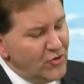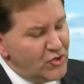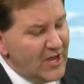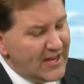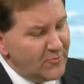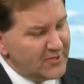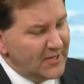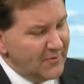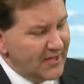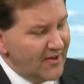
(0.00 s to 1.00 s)
you chatted with
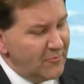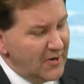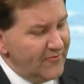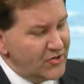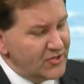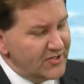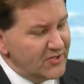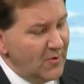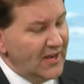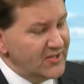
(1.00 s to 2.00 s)
some of the government officials
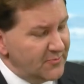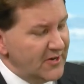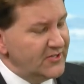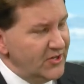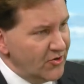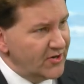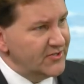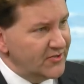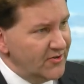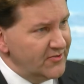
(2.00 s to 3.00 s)
as well, expressing your
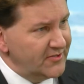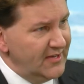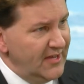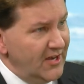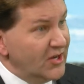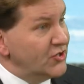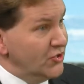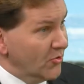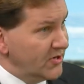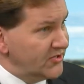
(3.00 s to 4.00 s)
concerns, not just
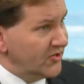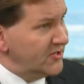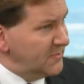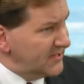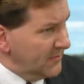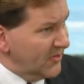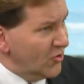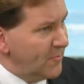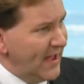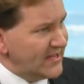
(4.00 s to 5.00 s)
your concerns, but some of the
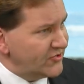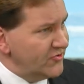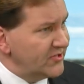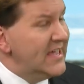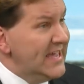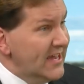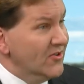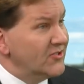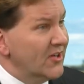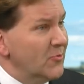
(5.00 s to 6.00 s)
other pastors here
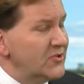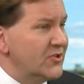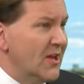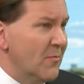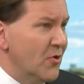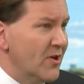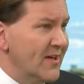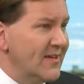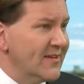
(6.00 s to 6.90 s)
in southwestern Alberta?